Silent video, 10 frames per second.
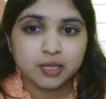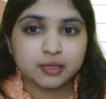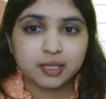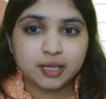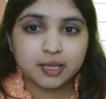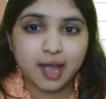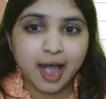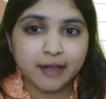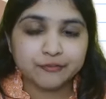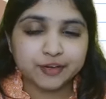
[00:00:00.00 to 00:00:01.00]
the
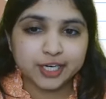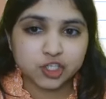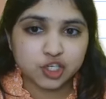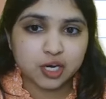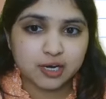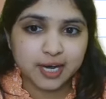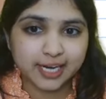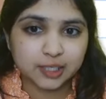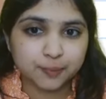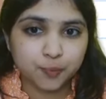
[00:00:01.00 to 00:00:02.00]
average
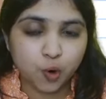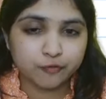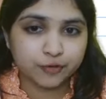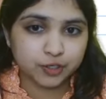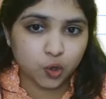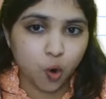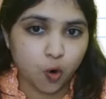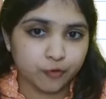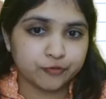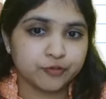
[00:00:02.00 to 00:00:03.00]
net profit
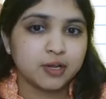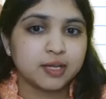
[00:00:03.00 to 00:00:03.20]
of